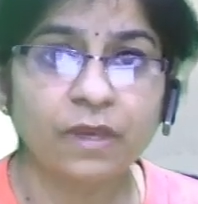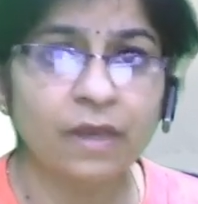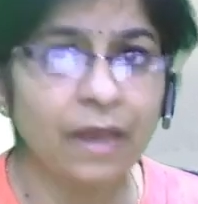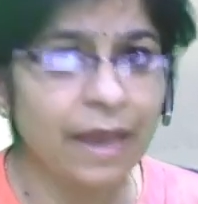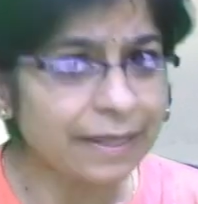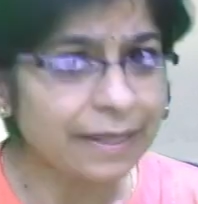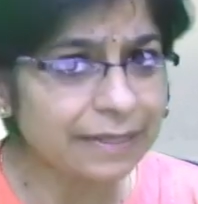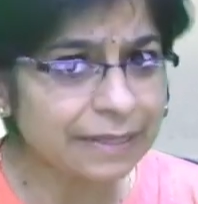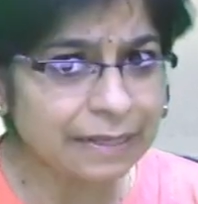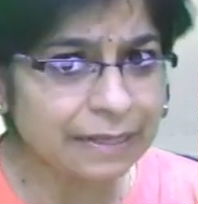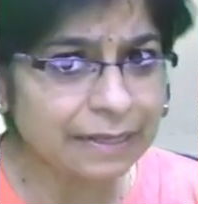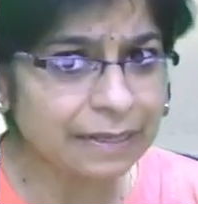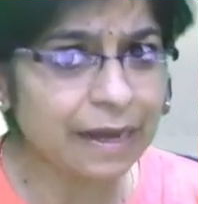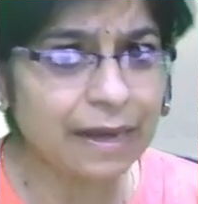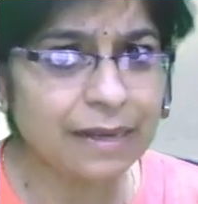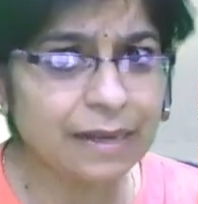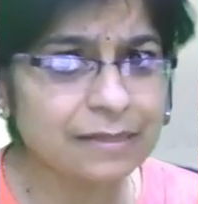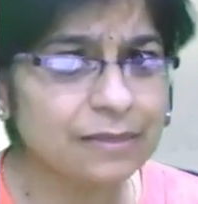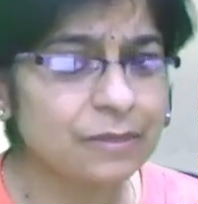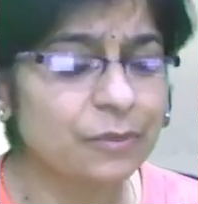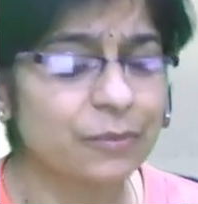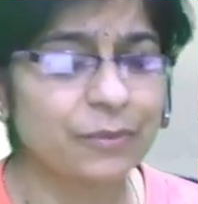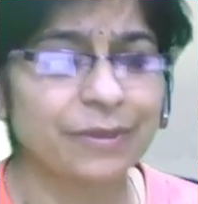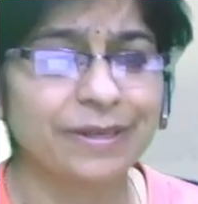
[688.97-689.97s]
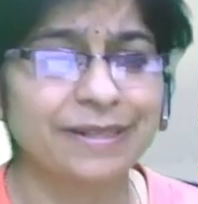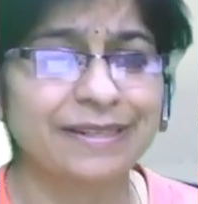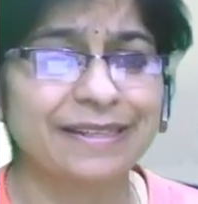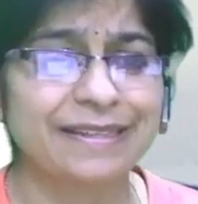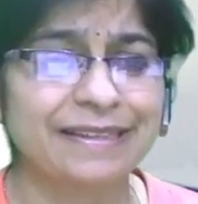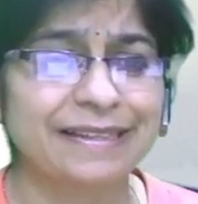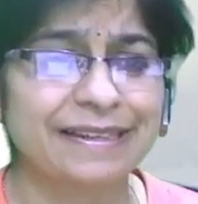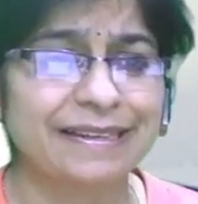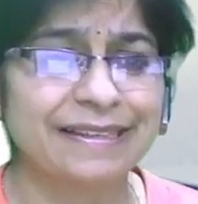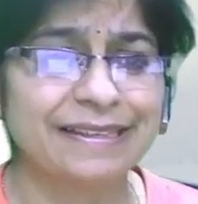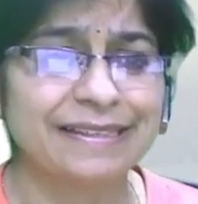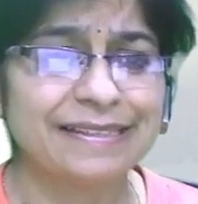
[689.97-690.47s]
And the last word in
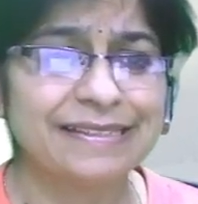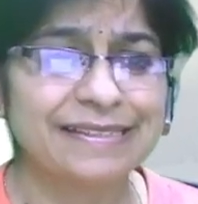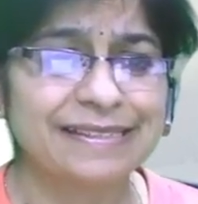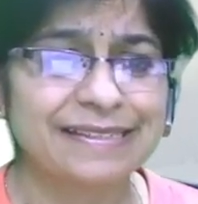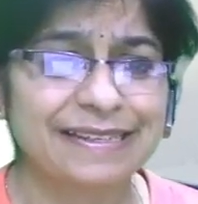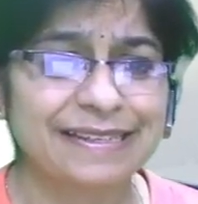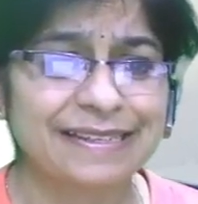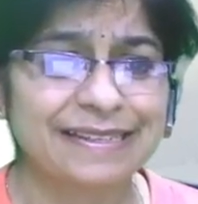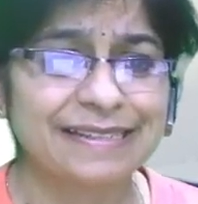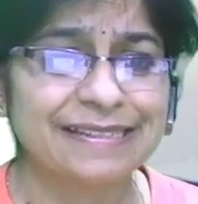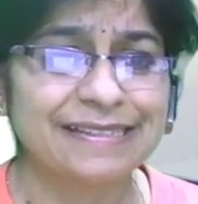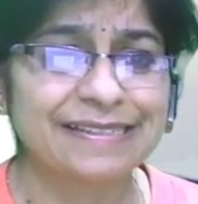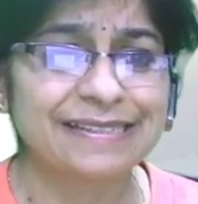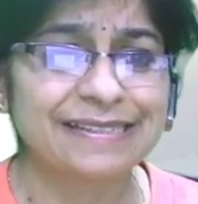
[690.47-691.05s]
the list is